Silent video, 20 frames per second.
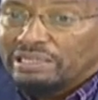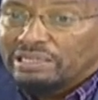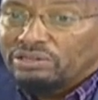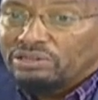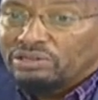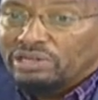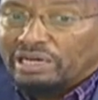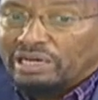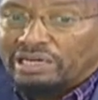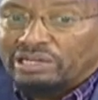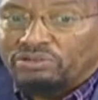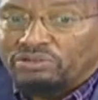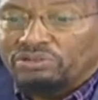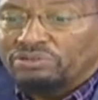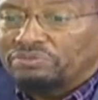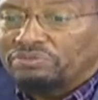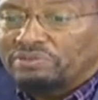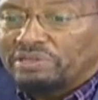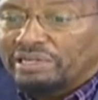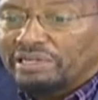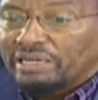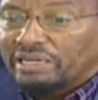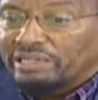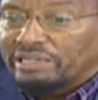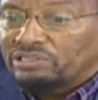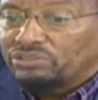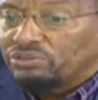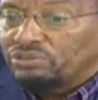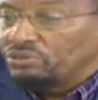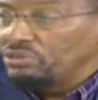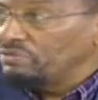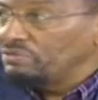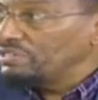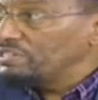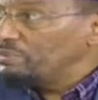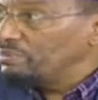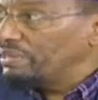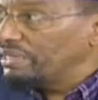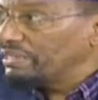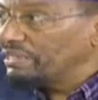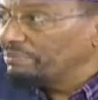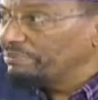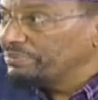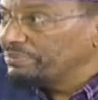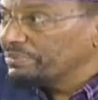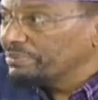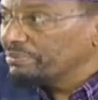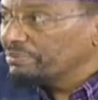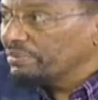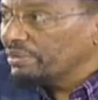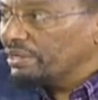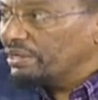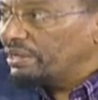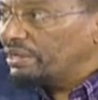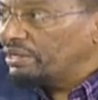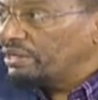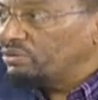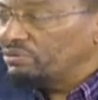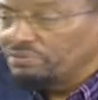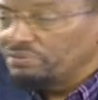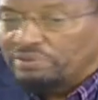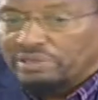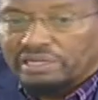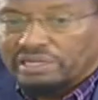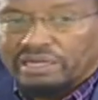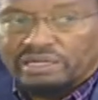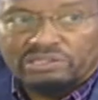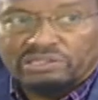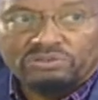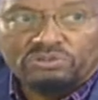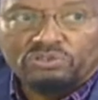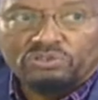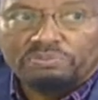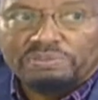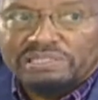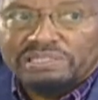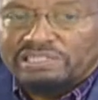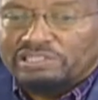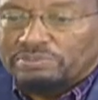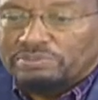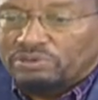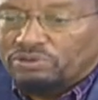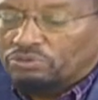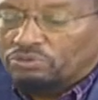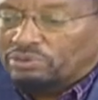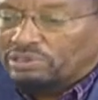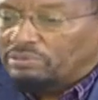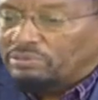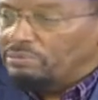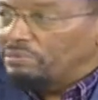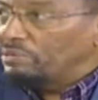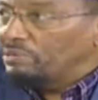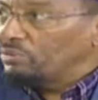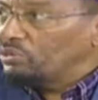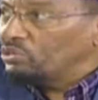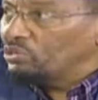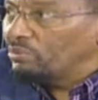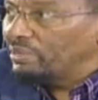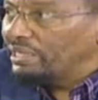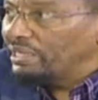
I don't feel encouraged to do investment. I don't feel encouraged to do business because what will be my bottom line?